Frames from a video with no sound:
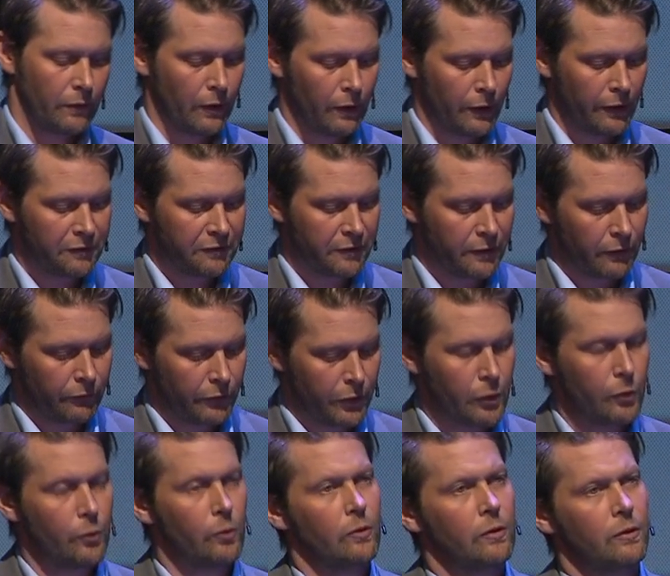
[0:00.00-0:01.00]
the holistic
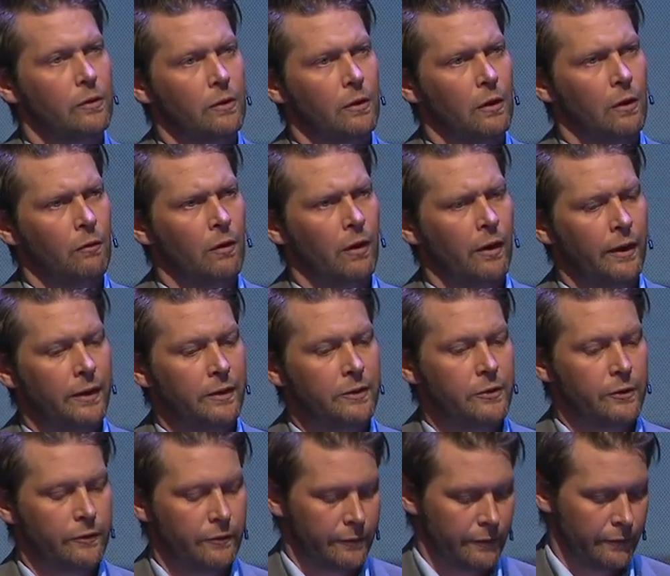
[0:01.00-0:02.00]
view of our
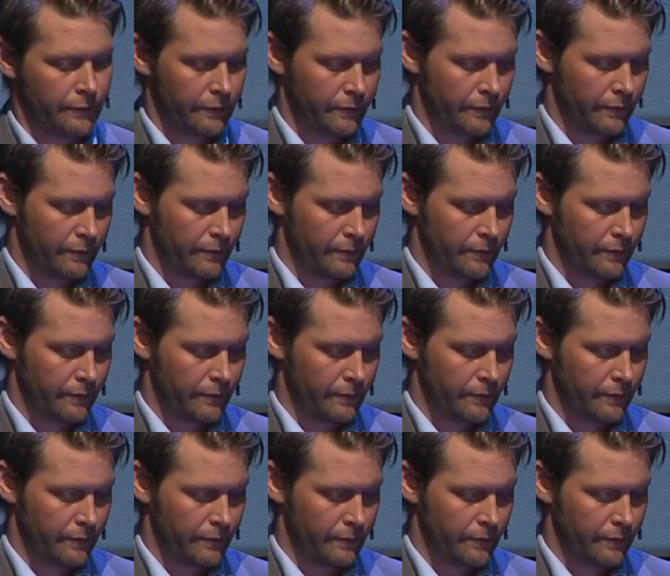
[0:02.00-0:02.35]
end user.